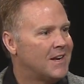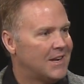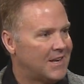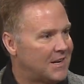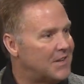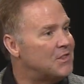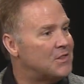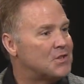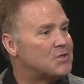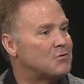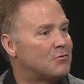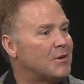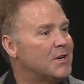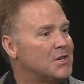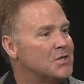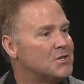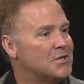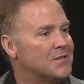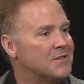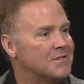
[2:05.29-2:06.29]
in this
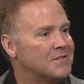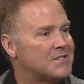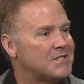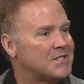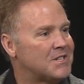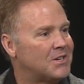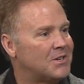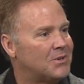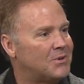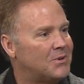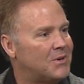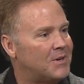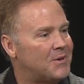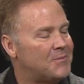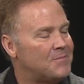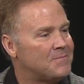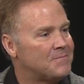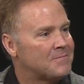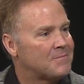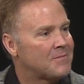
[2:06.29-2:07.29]
region. So